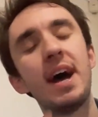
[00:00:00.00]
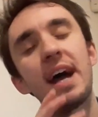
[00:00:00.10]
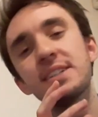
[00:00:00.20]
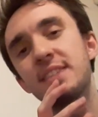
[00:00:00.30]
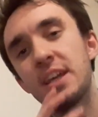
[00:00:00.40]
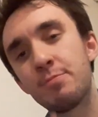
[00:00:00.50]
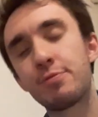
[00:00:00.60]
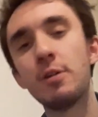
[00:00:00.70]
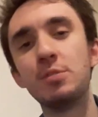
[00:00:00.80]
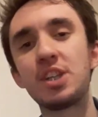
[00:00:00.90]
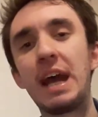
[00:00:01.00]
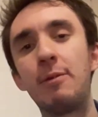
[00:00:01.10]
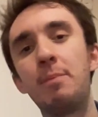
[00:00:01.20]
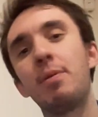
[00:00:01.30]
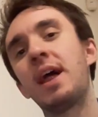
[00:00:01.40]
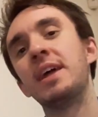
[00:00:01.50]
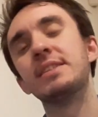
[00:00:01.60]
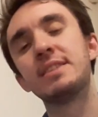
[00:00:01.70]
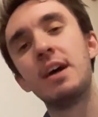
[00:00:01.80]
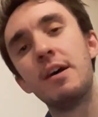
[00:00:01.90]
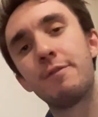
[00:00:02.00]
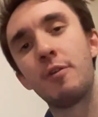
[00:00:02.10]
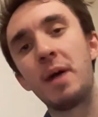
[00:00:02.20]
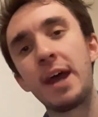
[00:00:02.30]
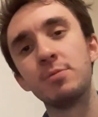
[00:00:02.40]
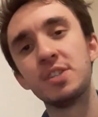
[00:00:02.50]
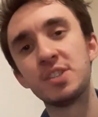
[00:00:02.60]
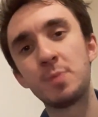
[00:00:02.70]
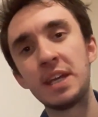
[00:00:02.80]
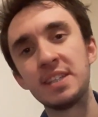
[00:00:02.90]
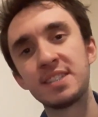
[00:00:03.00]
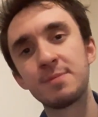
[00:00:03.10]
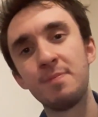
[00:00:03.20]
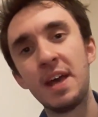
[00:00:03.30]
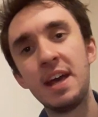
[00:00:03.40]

as they approach our planet from outer space.